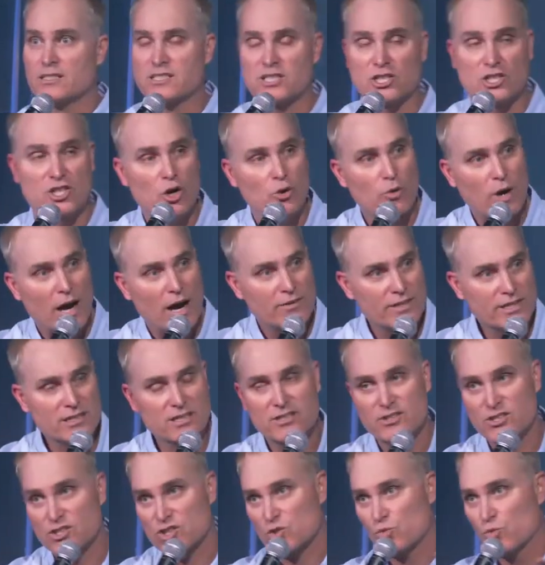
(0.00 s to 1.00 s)
to go out
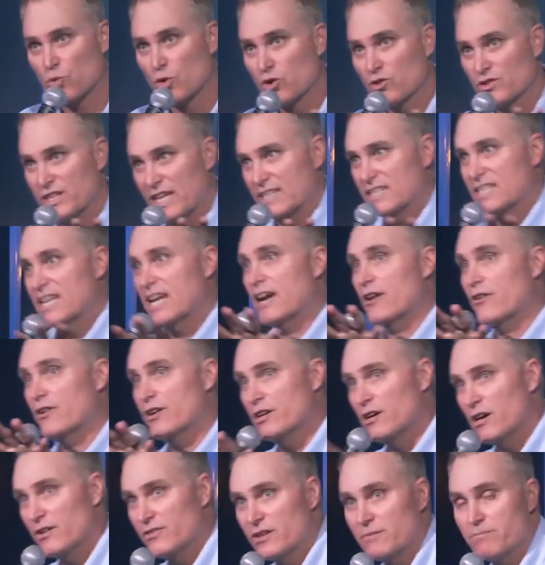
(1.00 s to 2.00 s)
into this world and
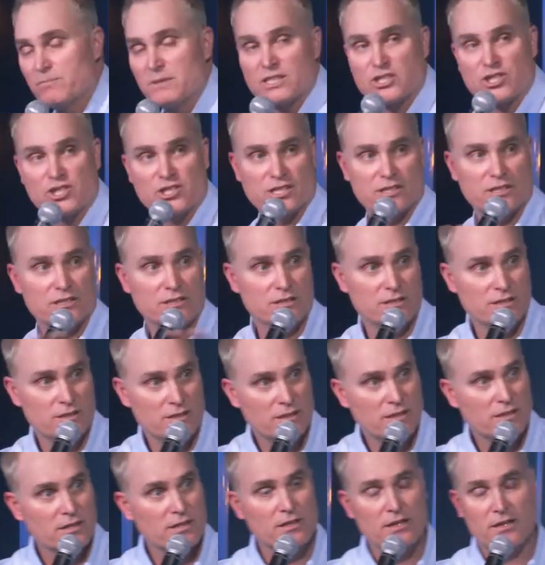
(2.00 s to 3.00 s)
carry on the mission
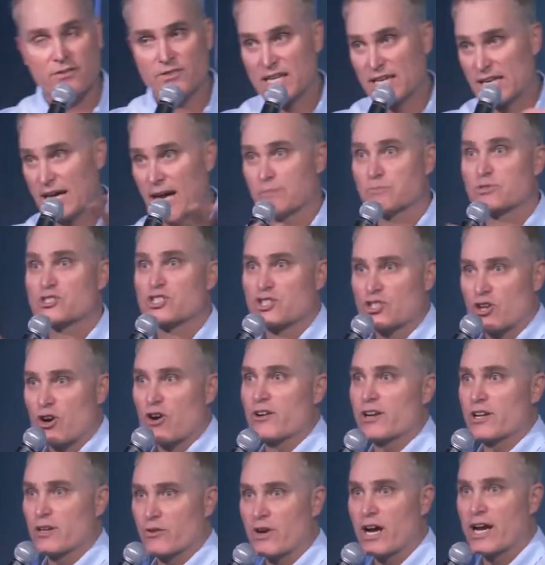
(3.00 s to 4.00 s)
that I'm
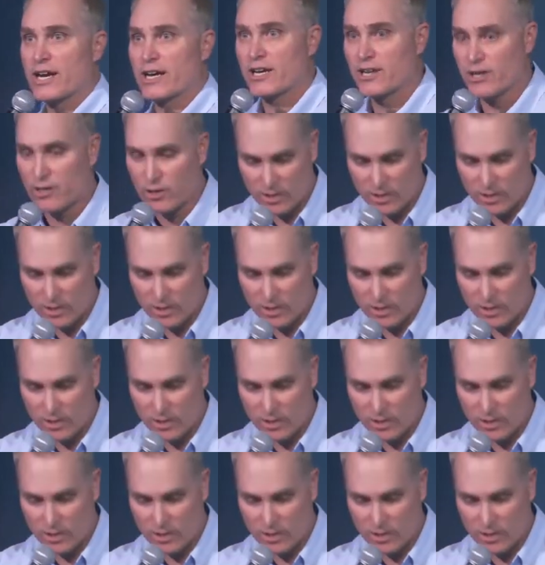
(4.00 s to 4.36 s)
starting right